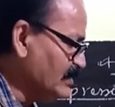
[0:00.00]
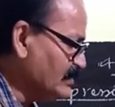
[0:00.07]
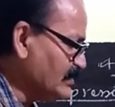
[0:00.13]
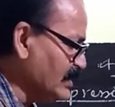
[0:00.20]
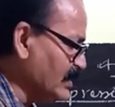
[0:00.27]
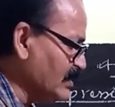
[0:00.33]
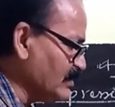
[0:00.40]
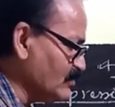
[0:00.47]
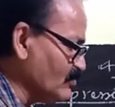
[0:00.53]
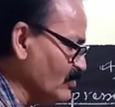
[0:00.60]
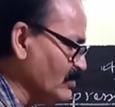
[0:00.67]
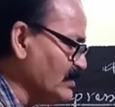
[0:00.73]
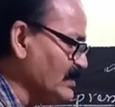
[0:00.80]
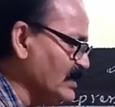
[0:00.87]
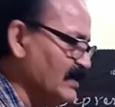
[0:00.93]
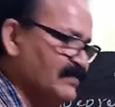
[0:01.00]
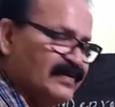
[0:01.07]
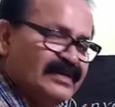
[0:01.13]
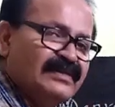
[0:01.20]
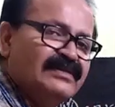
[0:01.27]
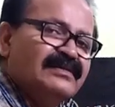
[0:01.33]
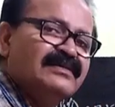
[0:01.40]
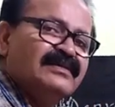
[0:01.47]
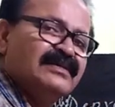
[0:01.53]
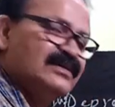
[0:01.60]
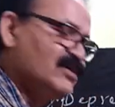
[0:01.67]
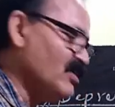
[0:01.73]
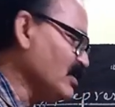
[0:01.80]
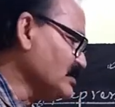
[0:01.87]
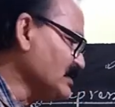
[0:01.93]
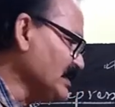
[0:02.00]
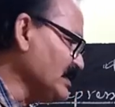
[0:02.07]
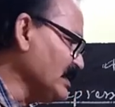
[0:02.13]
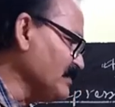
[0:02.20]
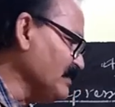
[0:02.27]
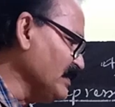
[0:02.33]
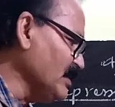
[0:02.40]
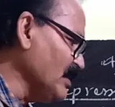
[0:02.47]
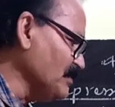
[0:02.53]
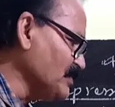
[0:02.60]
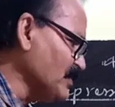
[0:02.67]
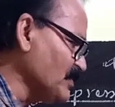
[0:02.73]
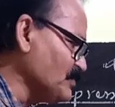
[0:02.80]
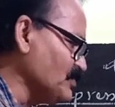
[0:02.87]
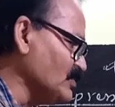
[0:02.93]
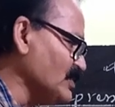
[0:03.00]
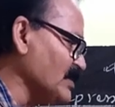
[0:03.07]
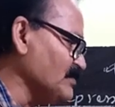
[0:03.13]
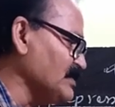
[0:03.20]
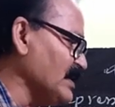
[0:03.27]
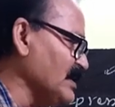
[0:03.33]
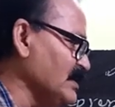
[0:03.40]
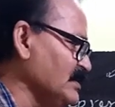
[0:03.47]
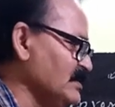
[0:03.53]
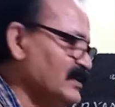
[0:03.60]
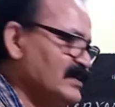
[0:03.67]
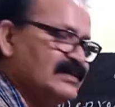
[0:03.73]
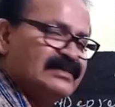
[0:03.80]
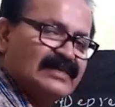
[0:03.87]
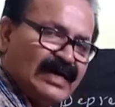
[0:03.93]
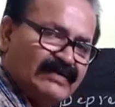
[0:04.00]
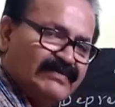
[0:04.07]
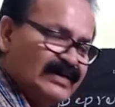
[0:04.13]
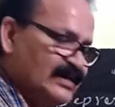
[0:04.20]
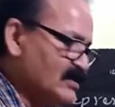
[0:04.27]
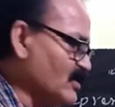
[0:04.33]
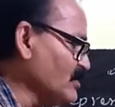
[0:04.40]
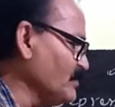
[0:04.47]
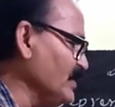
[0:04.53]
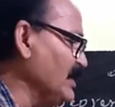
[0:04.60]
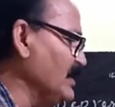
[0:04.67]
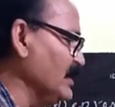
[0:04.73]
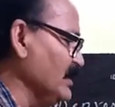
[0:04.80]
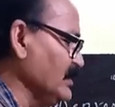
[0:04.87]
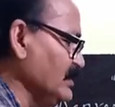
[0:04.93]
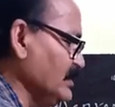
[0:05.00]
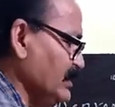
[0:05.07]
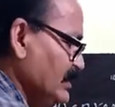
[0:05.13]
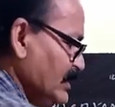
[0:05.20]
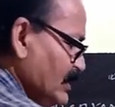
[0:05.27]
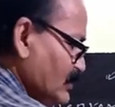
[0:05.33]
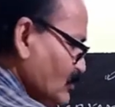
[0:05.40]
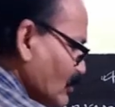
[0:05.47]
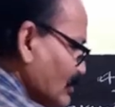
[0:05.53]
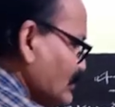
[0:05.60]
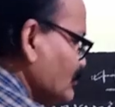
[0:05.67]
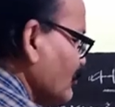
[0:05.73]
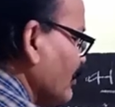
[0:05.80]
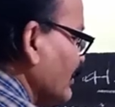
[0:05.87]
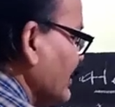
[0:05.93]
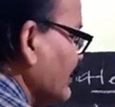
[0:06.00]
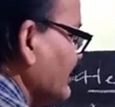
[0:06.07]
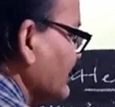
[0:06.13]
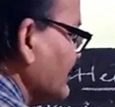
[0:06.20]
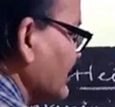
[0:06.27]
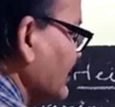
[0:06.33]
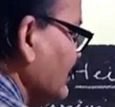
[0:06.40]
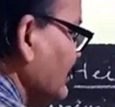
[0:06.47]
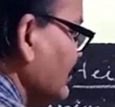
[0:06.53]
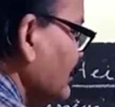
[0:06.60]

The road level or the level of your foot of the tower or building is also horizontal.